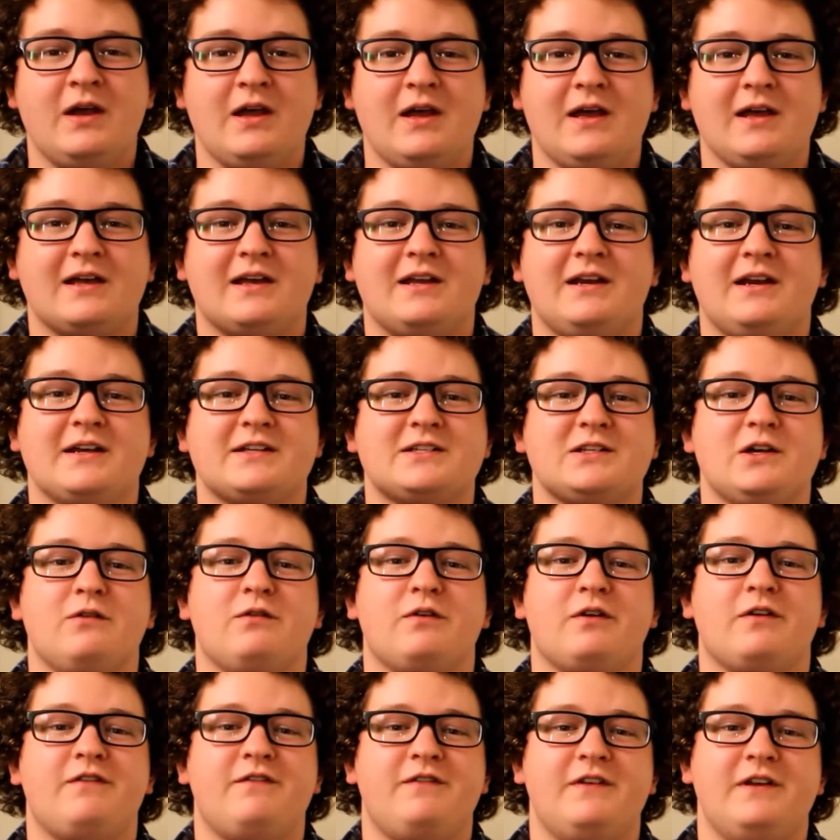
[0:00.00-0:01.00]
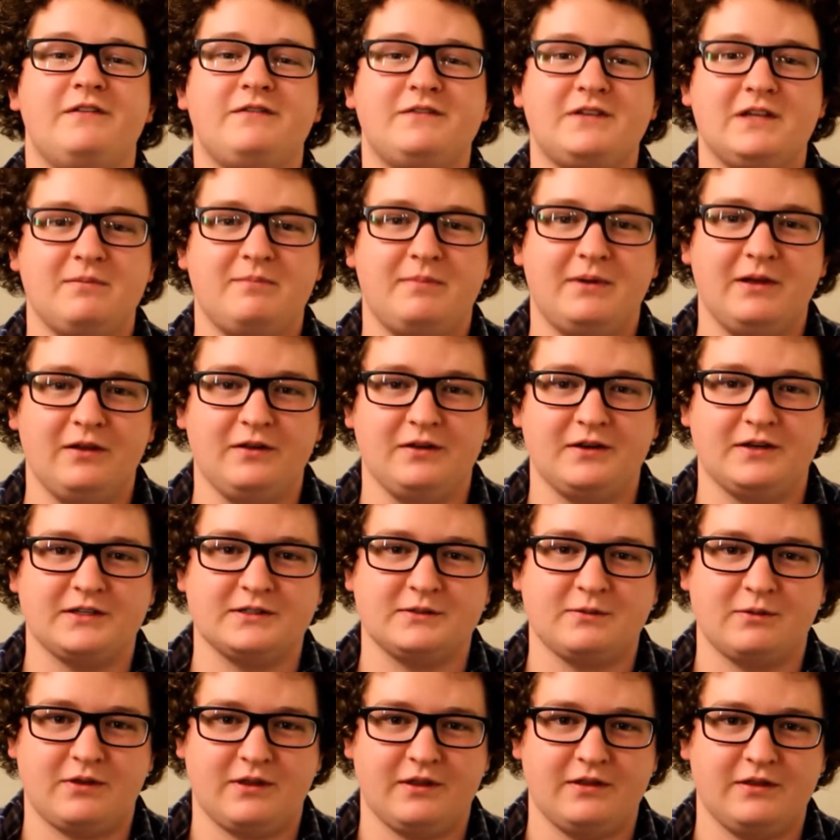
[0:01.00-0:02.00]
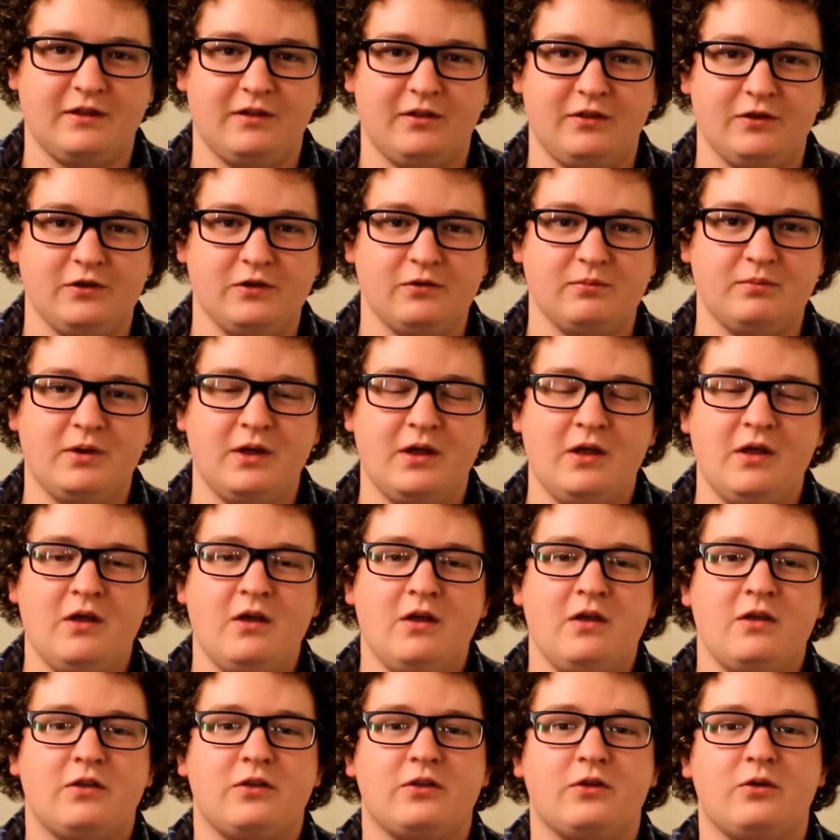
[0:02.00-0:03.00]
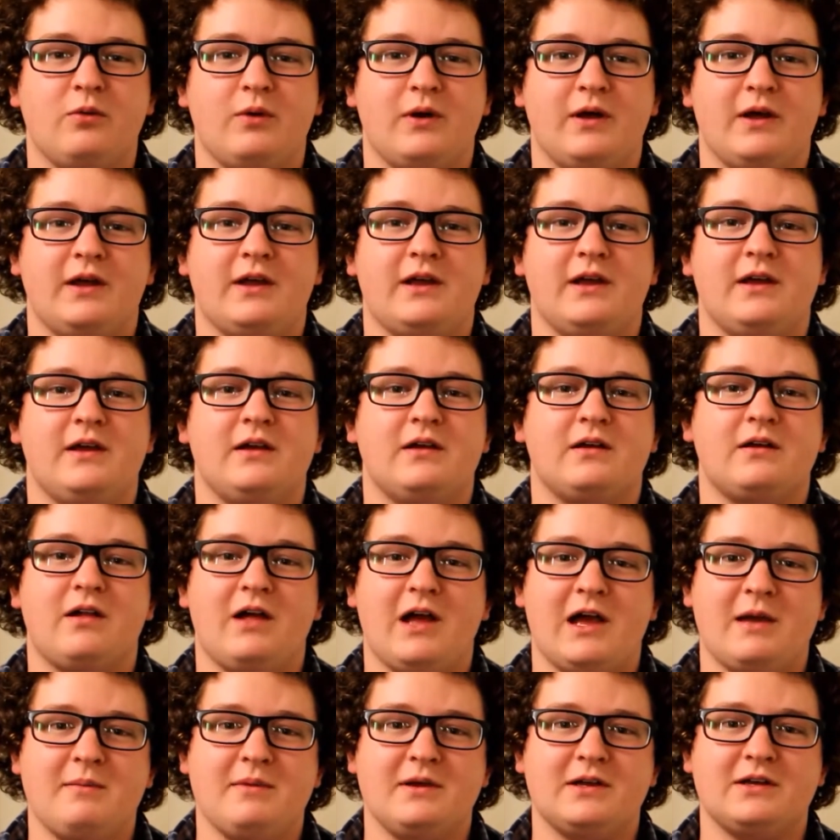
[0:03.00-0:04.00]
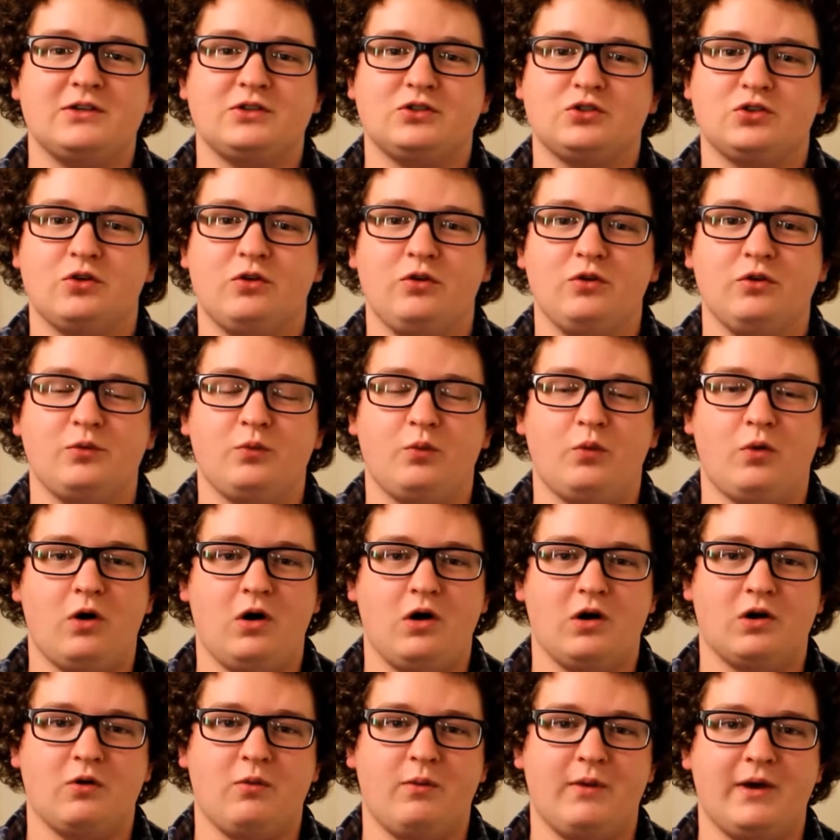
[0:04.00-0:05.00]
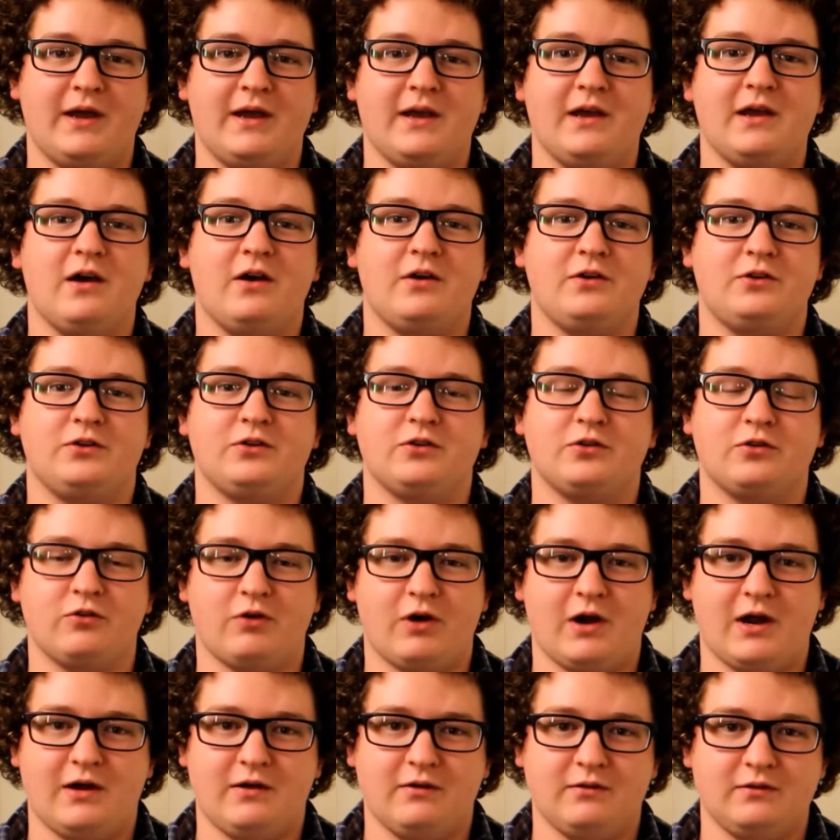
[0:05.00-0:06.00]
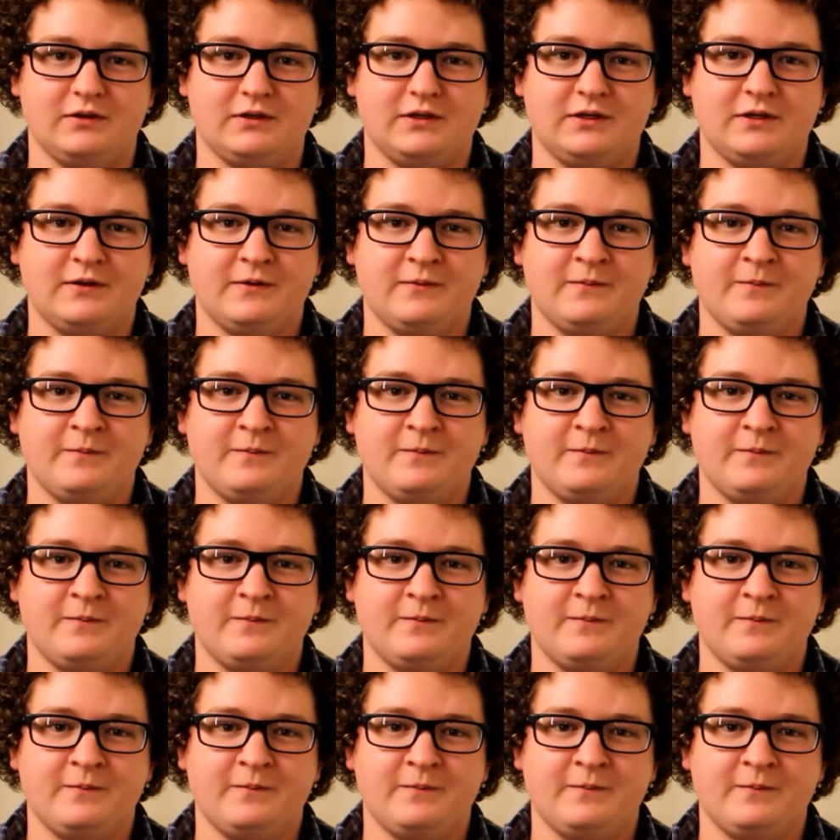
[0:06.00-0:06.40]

It connects over 50 buildings within the Loop through a climate-controlled walkway underground.